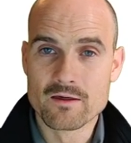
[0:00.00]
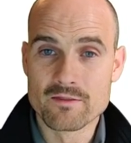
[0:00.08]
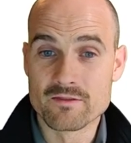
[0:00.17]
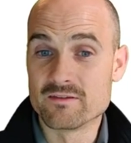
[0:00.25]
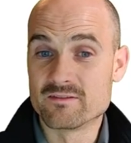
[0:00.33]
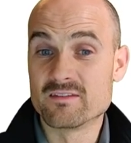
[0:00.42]

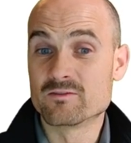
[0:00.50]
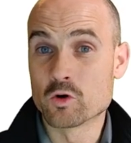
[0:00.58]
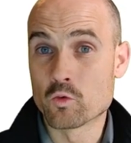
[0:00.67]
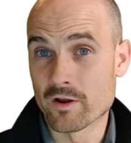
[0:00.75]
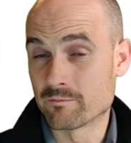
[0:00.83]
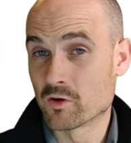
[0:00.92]
this, this
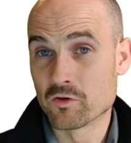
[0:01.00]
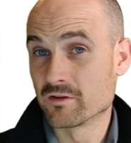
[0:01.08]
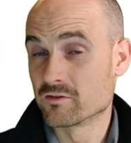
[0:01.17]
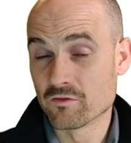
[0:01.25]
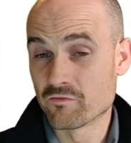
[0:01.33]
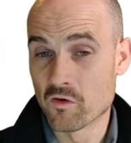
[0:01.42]
request because
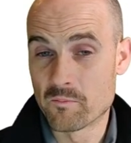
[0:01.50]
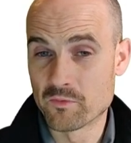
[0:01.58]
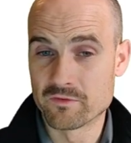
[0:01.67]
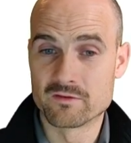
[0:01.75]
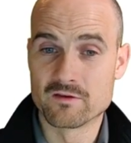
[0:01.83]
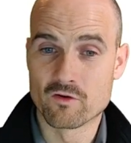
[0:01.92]
it's a false
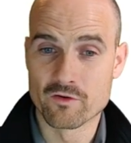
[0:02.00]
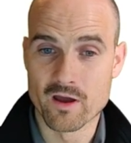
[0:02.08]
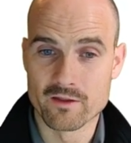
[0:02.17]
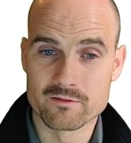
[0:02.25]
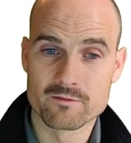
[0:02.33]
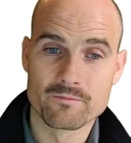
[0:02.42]
positive or
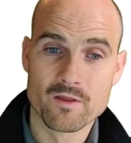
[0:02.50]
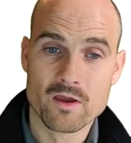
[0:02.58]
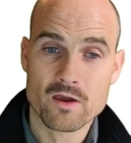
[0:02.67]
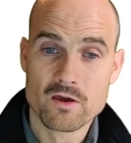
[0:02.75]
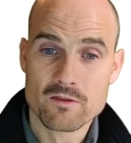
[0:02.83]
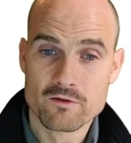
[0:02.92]
not.
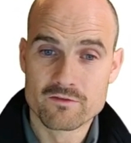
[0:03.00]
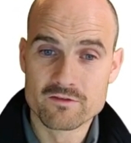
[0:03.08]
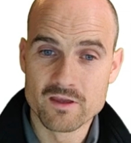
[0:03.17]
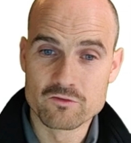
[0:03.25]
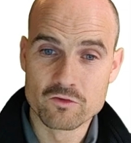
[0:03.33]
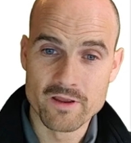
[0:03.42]
The
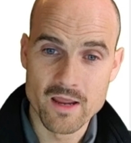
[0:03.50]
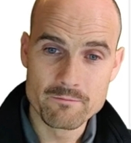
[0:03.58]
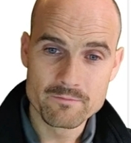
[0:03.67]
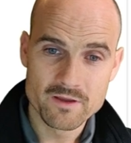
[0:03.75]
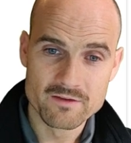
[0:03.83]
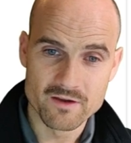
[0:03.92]
signature
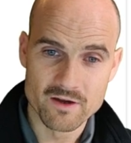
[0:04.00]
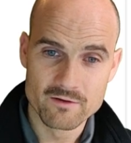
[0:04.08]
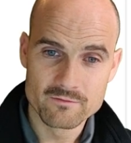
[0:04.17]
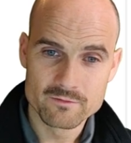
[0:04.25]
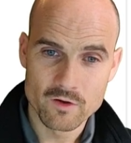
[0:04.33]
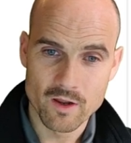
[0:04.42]
name is
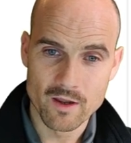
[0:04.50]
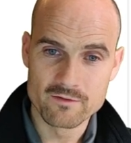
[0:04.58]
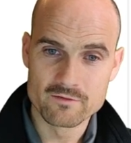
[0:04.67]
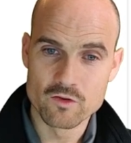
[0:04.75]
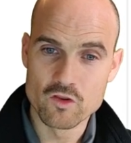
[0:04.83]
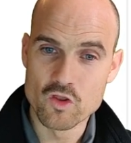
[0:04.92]
here, okay,
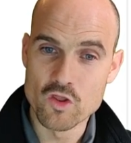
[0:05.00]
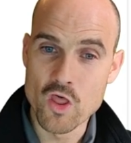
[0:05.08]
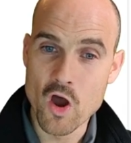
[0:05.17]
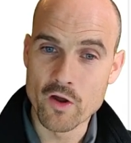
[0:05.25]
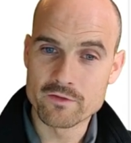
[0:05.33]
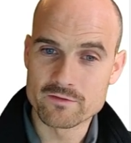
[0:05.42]
it's a
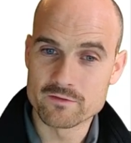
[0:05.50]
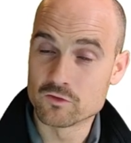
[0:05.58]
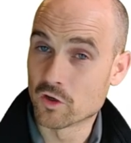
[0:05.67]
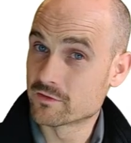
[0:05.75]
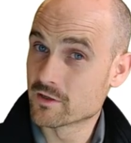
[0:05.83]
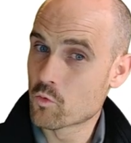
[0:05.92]
not,
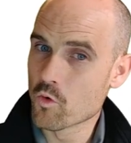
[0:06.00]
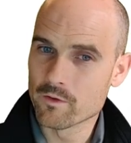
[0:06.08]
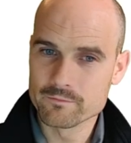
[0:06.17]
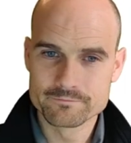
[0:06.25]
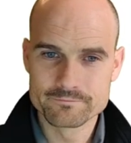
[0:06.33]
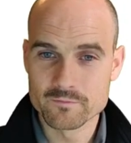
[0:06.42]
not equal,
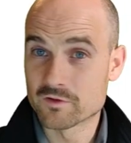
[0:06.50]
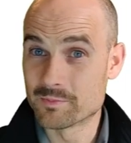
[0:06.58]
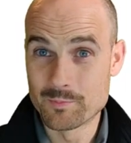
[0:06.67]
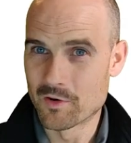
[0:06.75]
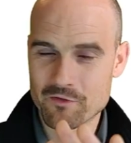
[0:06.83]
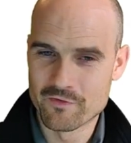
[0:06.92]
it's
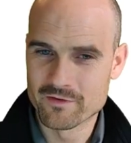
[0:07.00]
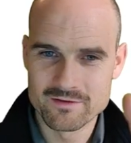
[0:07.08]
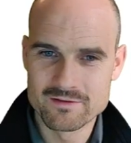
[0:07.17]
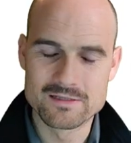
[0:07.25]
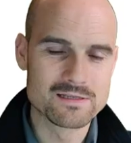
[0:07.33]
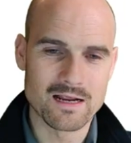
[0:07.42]
perfect,
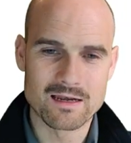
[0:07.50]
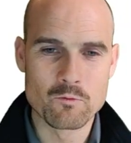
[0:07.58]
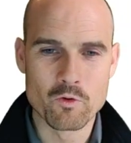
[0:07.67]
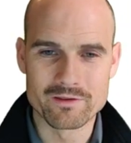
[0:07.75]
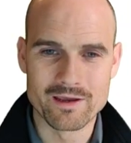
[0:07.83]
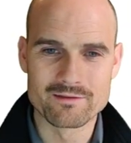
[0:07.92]
it's exactly
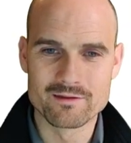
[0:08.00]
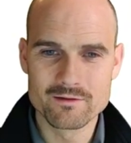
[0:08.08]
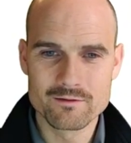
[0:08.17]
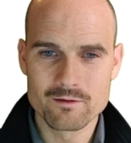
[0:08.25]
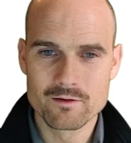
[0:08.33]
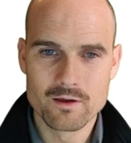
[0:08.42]
what I
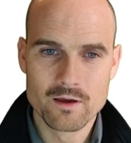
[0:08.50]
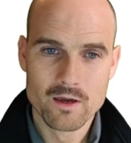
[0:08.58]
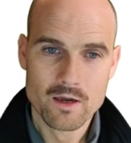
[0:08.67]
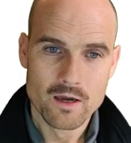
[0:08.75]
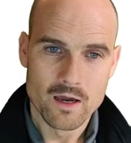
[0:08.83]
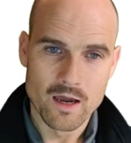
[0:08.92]
did.
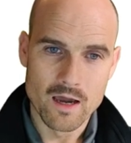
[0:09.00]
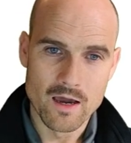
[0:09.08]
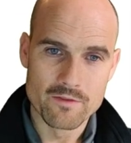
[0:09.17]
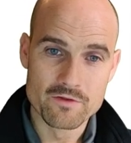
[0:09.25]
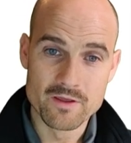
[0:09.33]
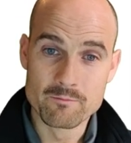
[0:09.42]

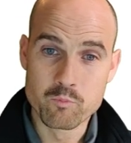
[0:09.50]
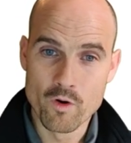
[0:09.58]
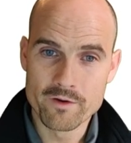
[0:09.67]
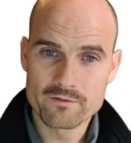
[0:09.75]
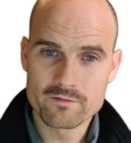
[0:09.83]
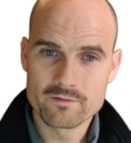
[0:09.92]
Uh, the
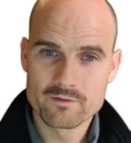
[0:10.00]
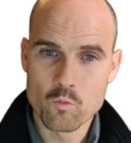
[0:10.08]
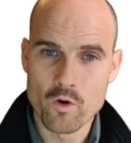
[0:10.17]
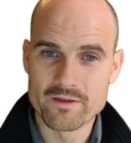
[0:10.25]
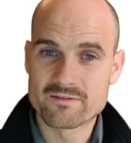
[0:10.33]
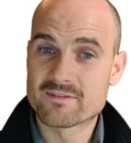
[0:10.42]
endpoint
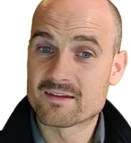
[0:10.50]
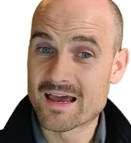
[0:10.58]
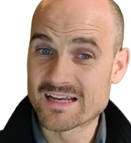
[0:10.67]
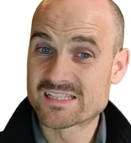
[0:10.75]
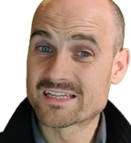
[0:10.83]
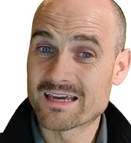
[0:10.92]
was
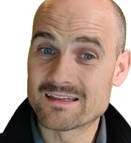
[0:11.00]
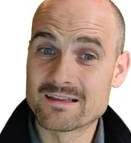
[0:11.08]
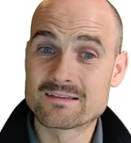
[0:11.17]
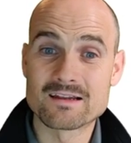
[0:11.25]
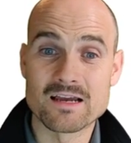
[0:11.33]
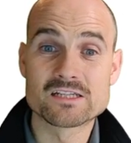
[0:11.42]
slash trading
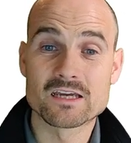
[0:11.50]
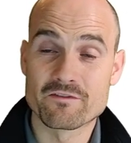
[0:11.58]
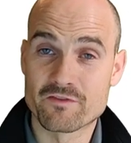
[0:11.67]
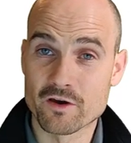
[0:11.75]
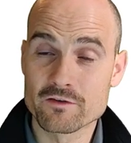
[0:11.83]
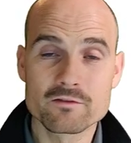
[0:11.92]
slash
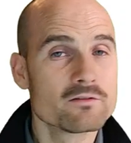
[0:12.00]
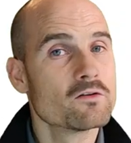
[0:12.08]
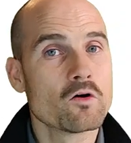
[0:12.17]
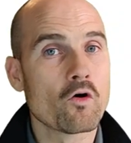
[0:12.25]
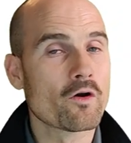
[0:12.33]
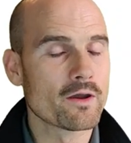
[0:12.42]
reference,
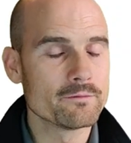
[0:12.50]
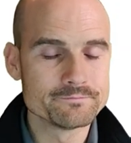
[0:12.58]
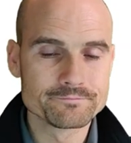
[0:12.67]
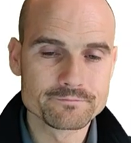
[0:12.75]
okay.